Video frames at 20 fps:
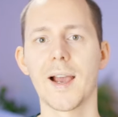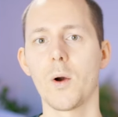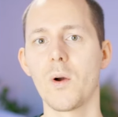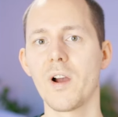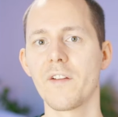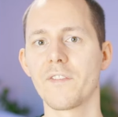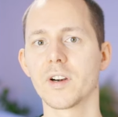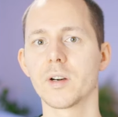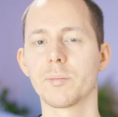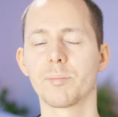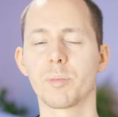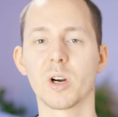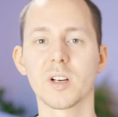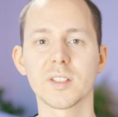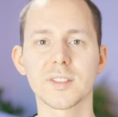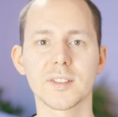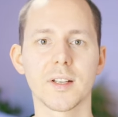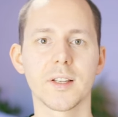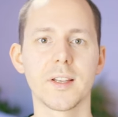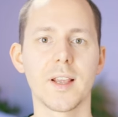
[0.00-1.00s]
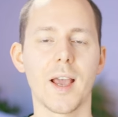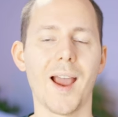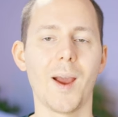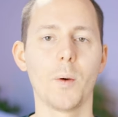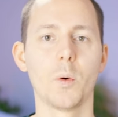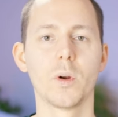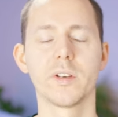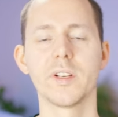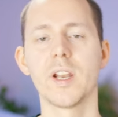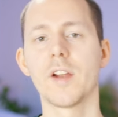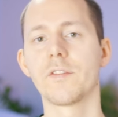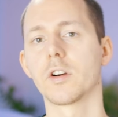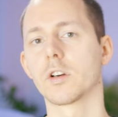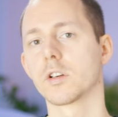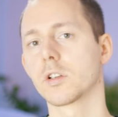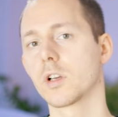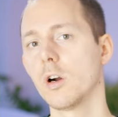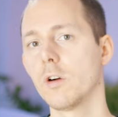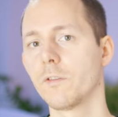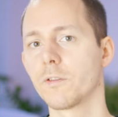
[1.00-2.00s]
However, personally, I would never
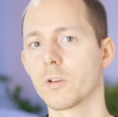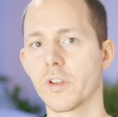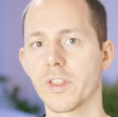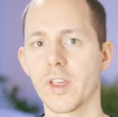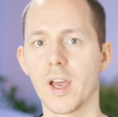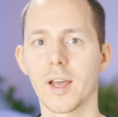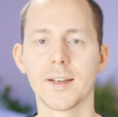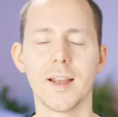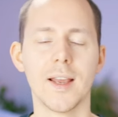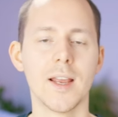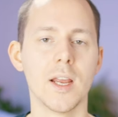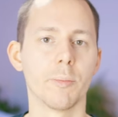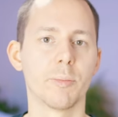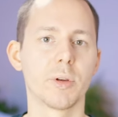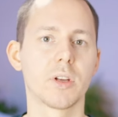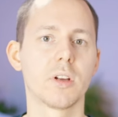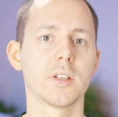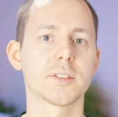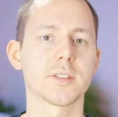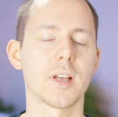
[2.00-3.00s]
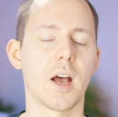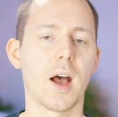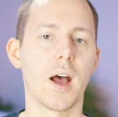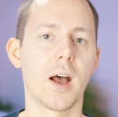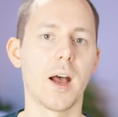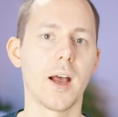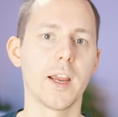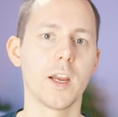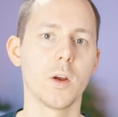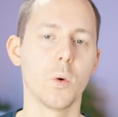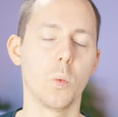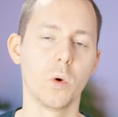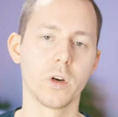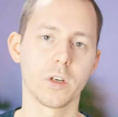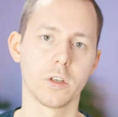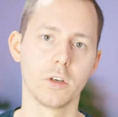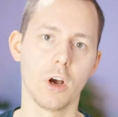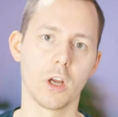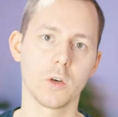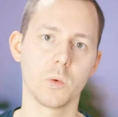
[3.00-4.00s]
go for that because I
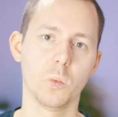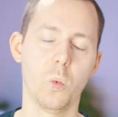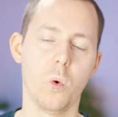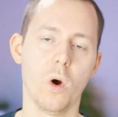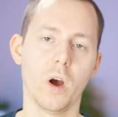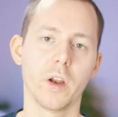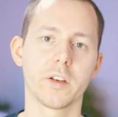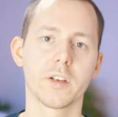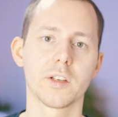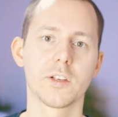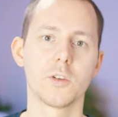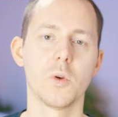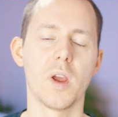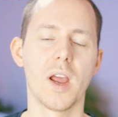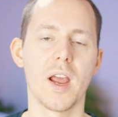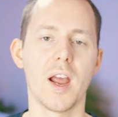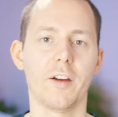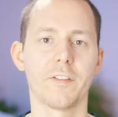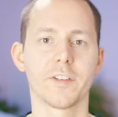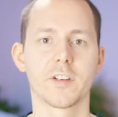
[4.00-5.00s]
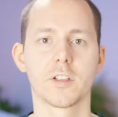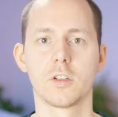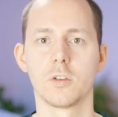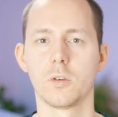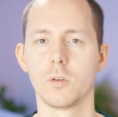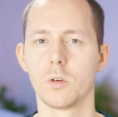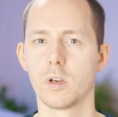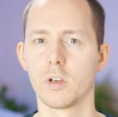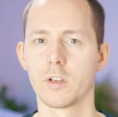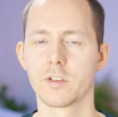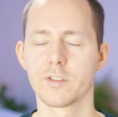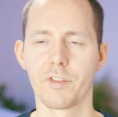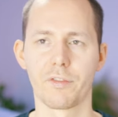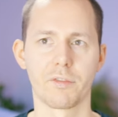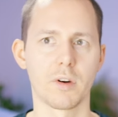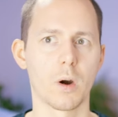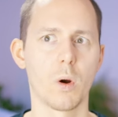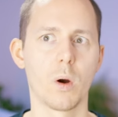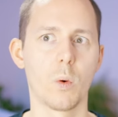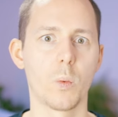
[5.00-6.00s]
would not want to have to
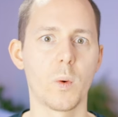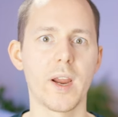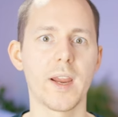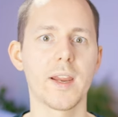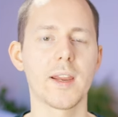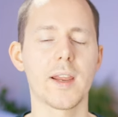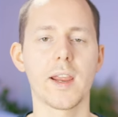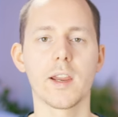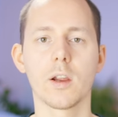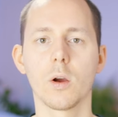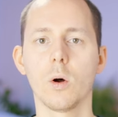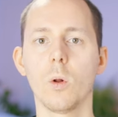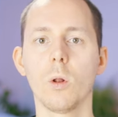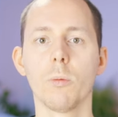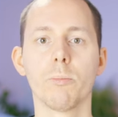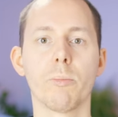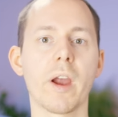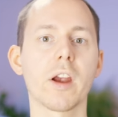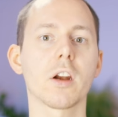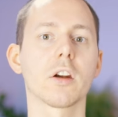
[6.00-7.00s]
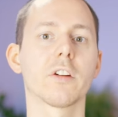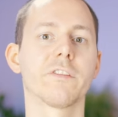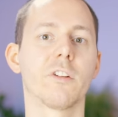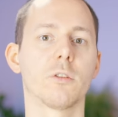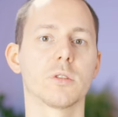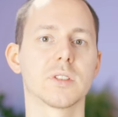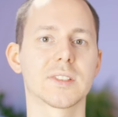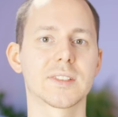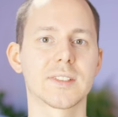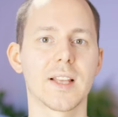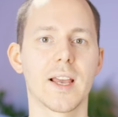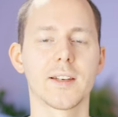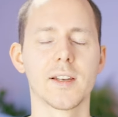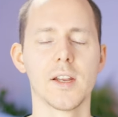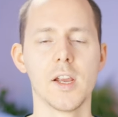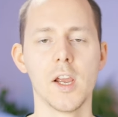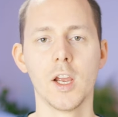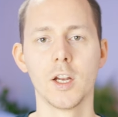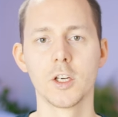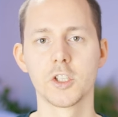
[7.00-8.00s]
throw away a whole microphone set
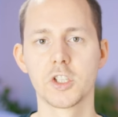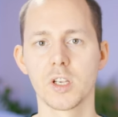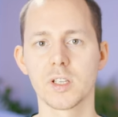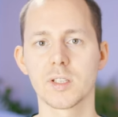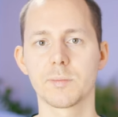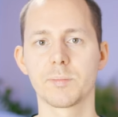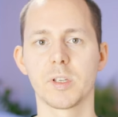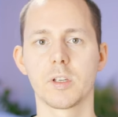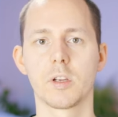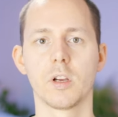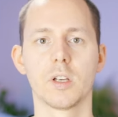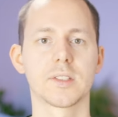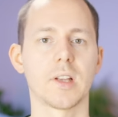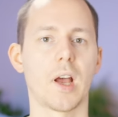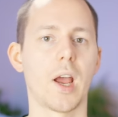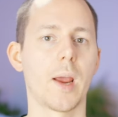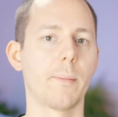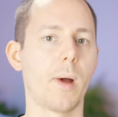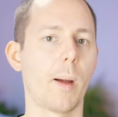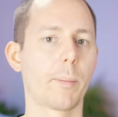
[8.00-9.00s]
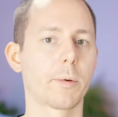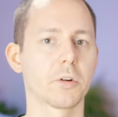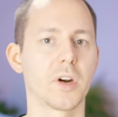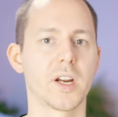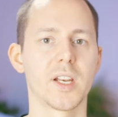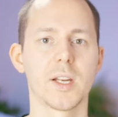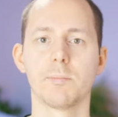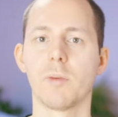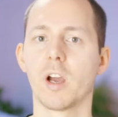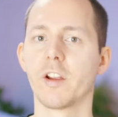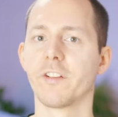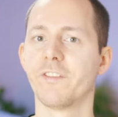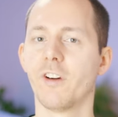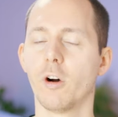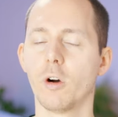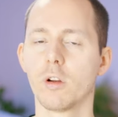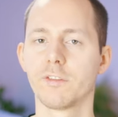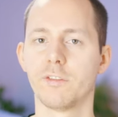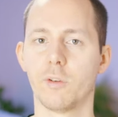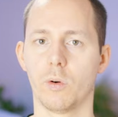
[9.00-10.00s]
just because I'm upgrading my
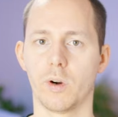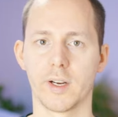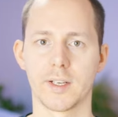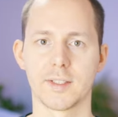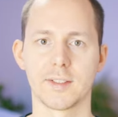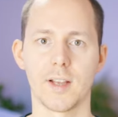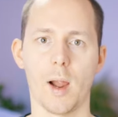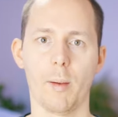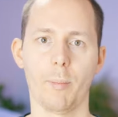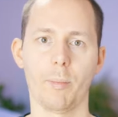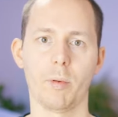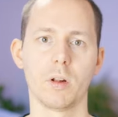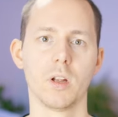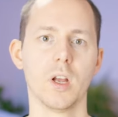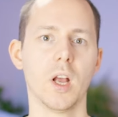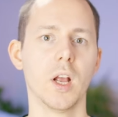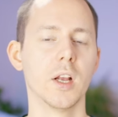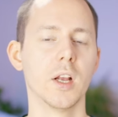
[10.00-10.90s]
phone, for example.